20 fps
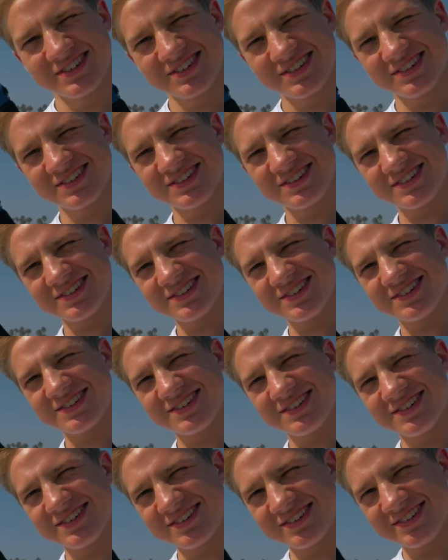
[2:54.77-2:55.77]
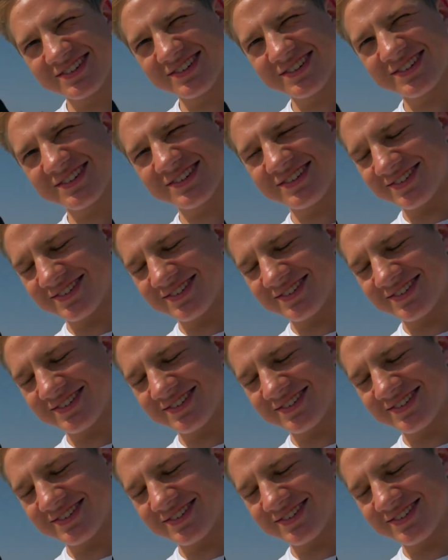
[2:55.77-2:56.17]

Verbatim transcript: Okay. All right.